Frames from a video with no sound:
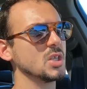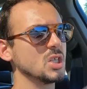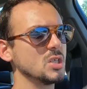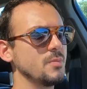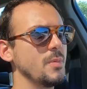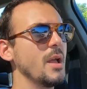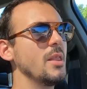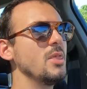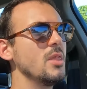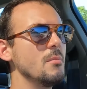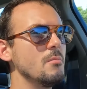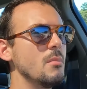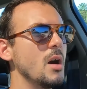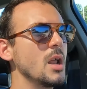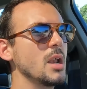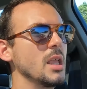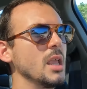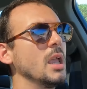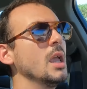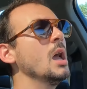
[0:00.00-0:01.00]
to spend the
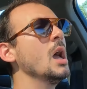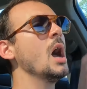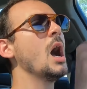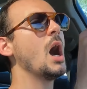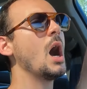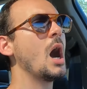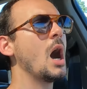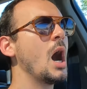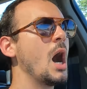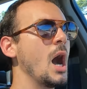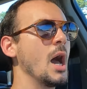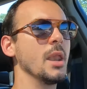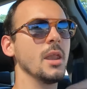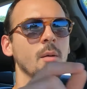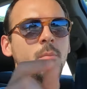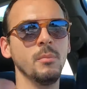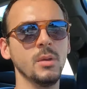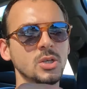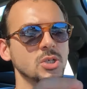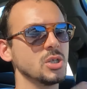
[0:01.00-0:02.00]
money on
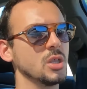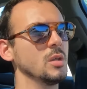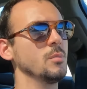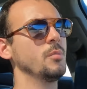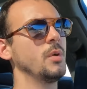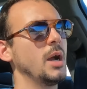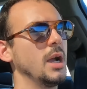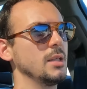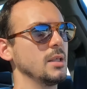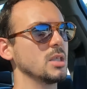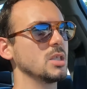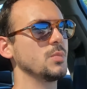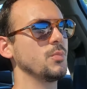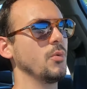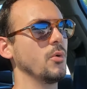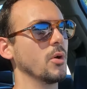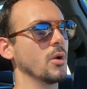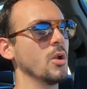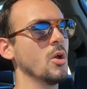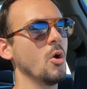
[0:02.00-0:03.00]
a Michelin Pilot
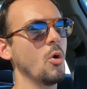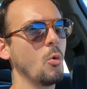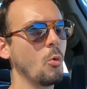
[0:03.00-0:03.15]
Sport